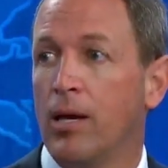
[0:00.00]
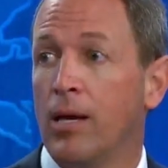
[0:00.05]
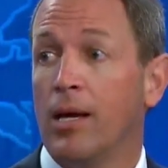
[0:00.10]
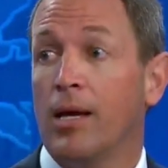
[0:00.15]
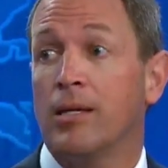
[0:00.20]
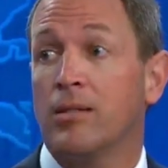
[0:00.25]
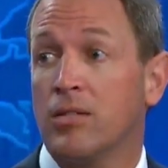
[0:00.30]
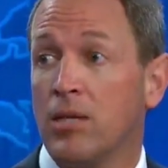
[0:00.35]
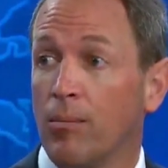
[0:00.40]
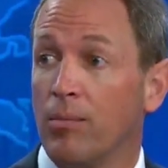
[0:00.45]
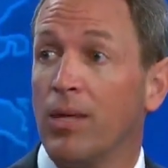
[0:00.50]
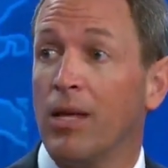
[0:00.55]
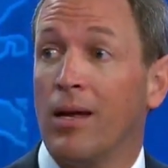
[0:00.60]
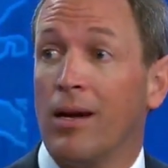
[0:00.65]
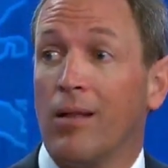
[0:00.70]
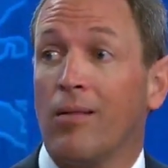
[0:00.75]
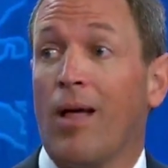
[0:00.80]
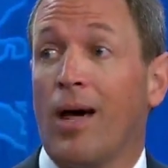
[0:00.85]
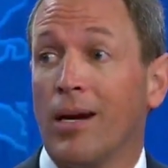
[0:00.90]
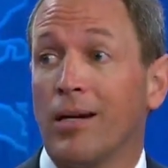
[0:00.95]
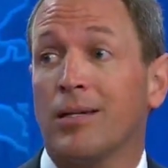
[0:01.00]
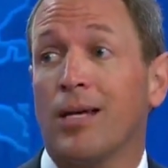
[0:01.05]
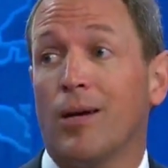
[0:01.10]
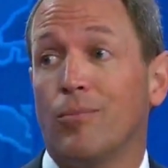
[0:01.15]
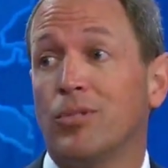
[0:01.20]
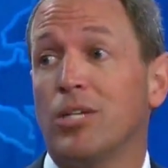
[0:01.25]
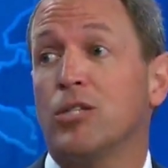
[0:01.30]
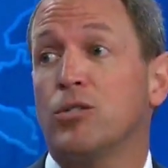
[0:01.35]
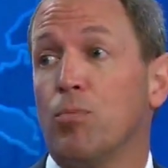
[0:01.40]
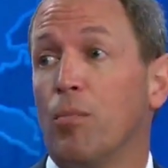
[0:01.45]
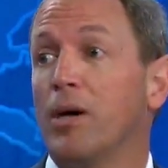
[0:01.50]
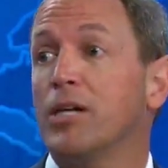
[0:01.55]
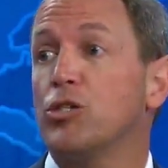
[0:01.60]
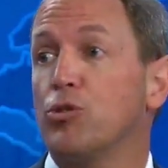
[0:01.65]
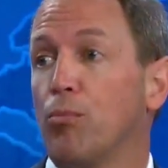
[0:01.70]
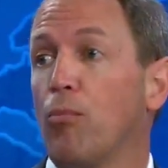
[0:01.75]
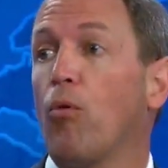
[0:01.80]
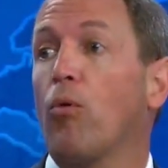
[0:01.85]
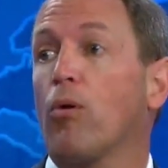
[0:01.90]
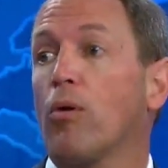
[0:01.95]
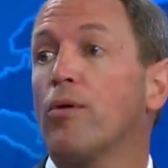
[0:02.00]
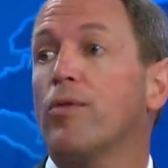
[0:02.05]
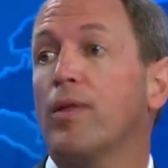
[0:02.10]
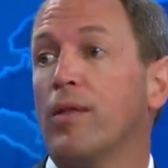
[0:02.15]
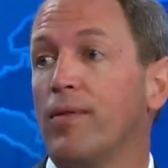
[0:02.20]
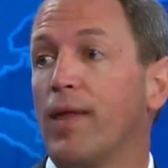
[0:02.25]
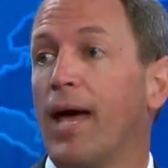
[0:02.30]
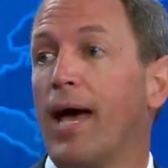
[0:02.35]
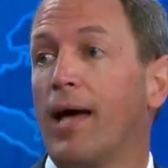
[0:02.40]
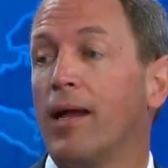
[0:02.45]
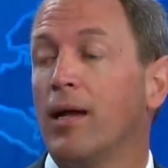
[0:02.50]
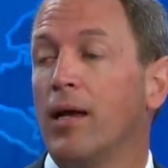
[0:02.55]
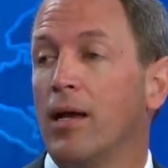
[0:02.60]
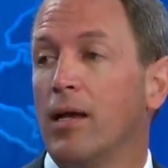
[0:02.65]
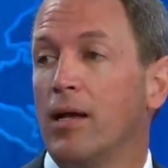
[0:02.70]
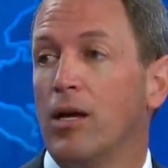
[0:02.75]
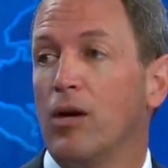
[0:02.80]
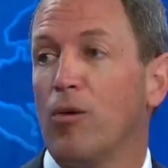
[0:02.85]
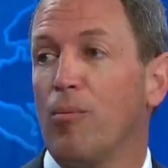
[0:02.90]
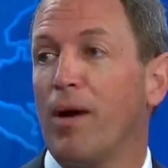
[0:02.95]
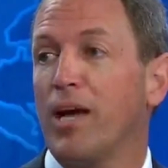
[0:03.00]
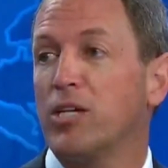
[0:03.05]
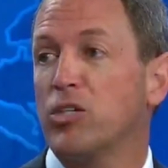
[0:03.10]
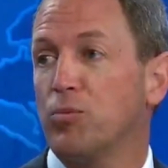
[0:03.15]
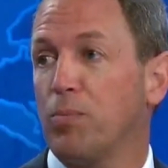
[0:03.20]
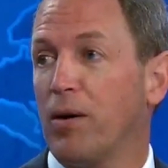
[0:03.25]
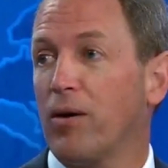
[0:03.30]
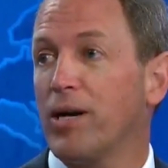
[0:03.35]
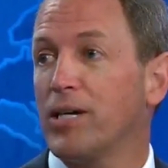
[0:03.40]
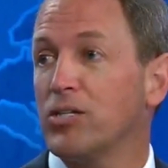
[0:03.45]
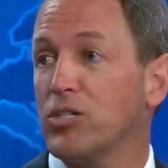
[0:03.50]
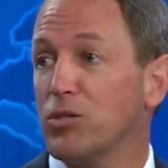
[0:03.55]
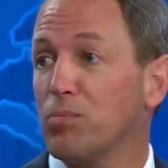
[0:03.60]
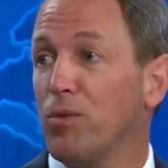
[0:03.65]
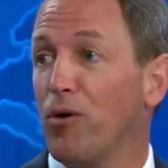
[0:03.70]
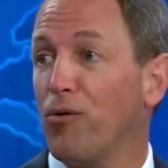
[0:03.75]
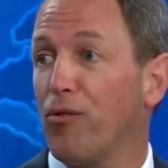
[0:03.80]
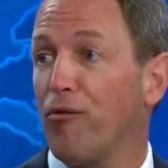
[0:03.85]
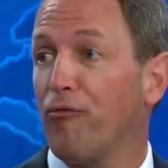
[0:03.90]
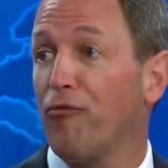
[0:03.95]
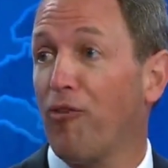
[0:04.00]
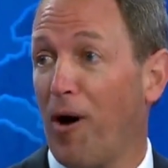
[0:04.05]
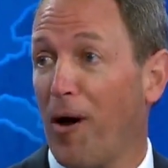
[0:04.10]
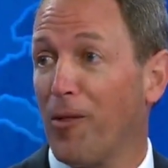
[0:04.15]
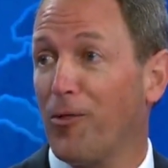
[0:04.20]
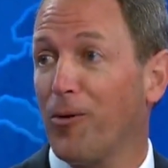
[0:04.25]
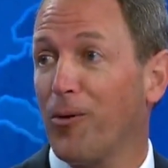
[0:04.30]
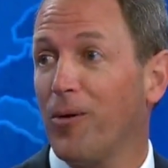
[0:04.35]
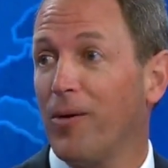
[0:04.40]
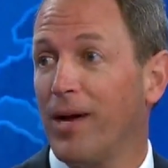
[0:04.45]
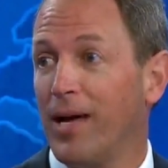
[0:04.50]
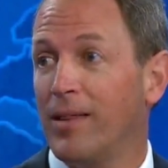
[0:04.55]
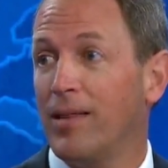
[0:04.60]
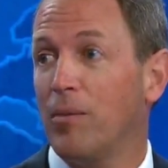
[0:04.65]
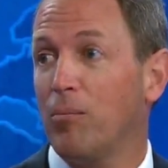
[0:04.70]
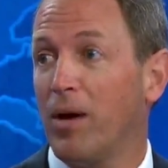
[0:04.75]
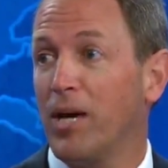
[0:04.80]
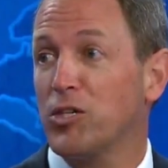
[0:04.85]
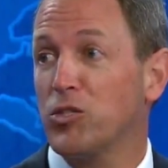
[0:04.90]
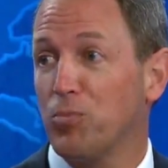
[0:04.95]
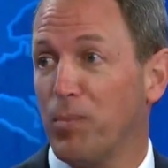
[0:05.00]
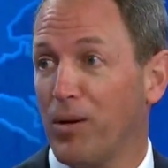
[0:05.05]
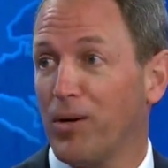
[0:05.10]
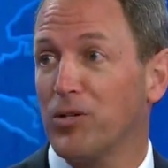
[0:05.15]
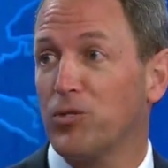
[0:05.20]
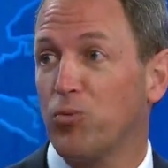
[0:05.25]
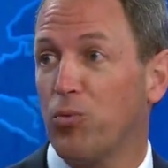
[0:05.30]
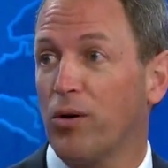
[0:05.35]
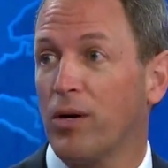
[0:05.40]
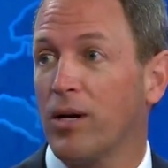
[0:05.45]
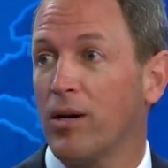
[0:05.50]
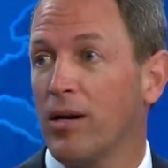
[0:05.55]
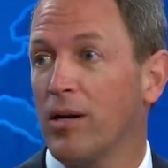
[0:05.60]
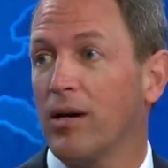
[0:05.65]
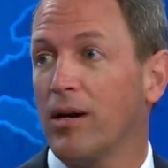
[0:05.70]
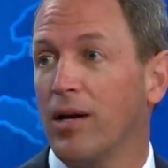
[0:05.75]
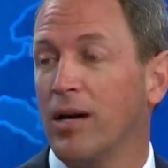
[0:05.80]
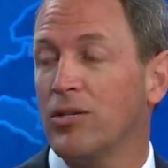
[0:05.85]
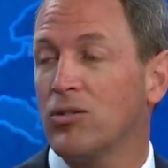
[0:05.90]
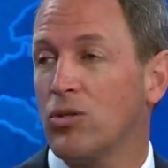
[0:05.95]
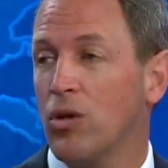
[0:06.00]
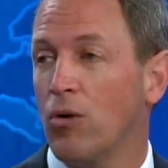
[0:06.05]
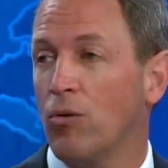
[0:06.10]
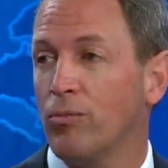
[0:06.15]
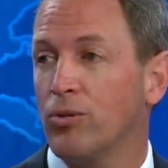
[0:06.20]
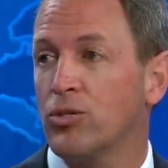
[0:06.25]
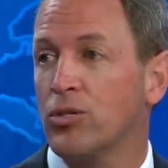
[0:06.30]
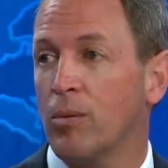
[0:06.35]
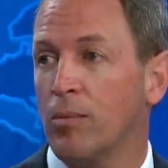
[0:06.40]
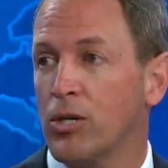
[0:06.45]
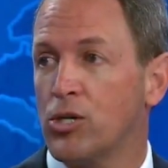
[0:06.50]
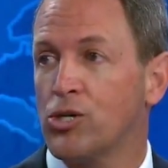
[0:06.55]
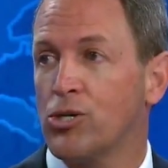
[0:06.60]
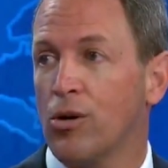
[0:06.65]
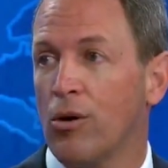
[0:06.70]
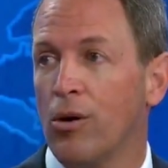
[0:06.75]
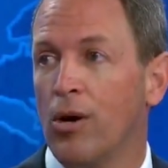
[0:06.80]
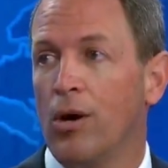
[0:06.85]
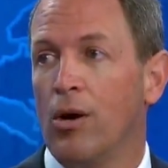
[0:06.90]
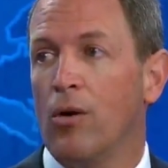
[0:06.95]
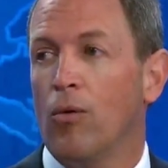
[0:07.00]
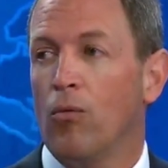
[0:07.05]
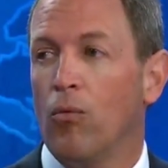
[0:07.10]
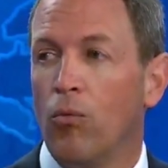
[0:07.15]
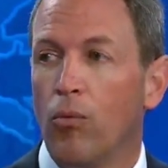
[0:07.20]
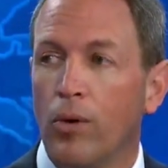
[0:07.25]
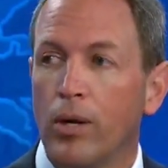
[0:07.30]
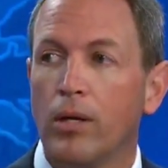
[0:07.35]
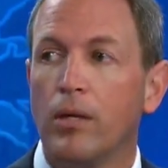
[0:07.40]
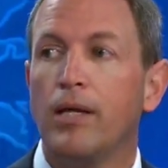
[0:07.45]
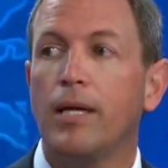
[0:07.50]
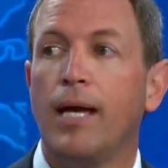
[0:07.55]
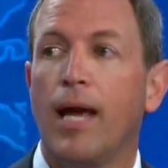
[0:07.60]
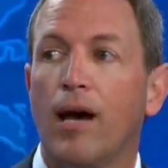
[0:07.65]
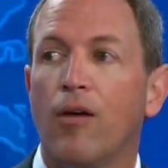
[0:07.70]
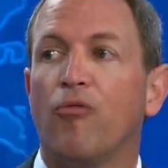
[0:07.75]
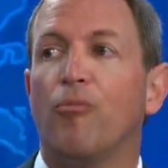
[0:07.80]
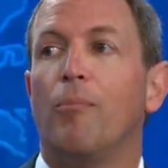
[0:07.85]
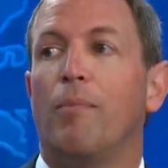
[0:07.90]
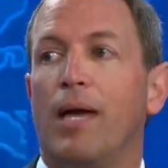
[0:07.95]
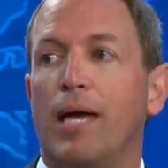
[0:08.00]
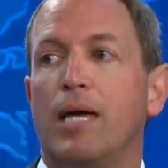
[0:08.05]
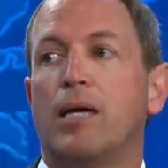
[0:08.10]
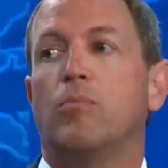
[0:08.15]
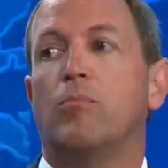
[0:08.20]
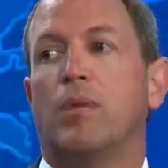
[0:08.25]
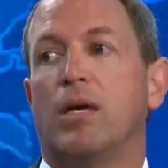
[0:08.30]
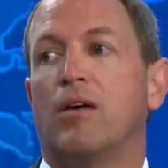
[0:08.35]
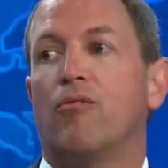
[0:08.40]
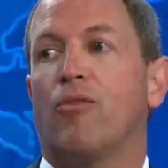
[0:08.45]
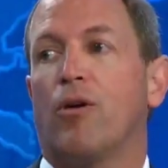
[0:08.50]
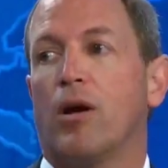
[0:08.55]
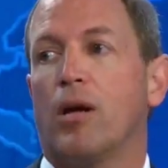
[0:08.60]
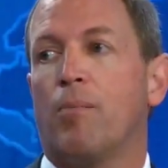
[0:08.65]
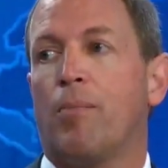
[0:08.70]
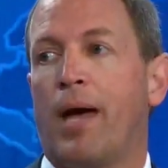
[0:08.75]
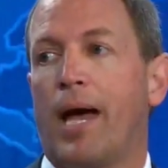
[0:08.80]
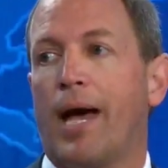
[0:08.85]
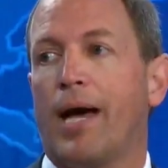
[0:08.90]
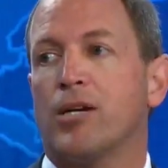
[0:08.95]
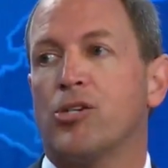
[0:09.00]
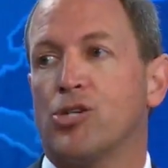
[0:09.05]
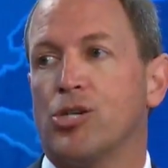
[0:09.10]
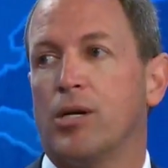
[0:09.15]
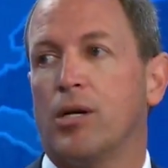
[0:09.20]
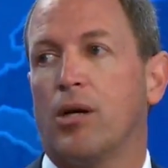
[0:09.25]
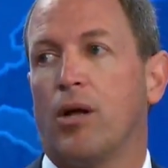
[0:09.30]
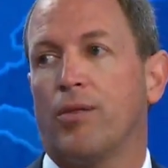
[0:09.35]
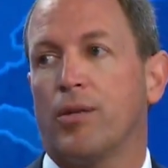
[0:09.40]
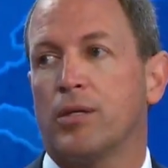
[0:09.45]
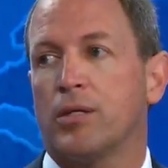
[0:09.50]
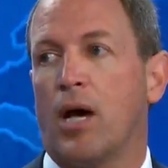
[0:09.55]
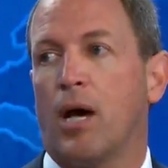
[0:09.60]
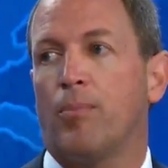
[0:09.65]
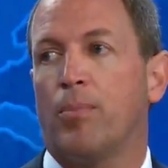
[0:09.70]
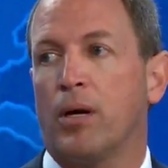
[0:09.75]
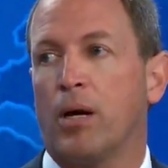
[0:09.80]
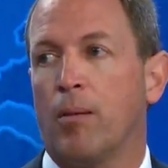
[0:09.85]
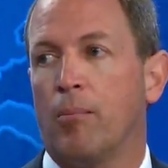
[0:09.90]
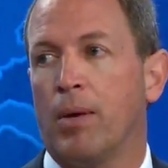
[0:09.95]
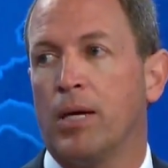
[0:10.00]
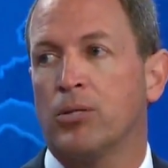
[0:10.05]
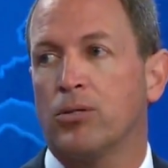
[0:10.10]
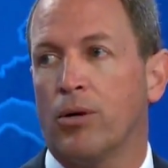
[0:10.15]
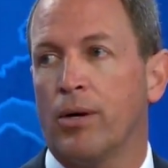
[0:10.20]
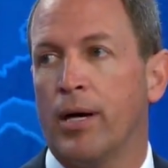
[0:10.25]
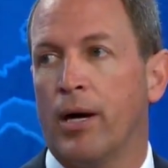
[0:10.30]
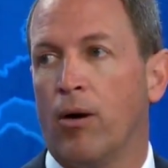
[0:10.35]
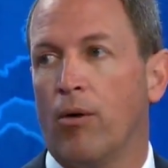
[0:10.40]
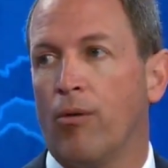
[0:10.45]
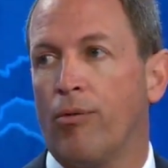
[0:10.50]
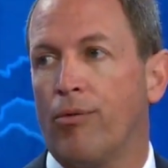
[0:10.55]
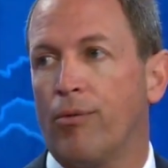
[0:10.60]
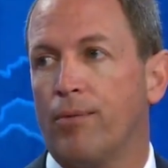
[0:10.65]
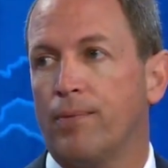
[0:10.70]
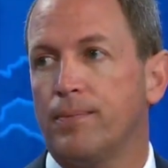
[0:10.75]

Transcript: And a lot of times it's much more than that. You know, my experience as both a father and then my experience working as the homeless commissioner really have made me very passionate on the topic of mental health.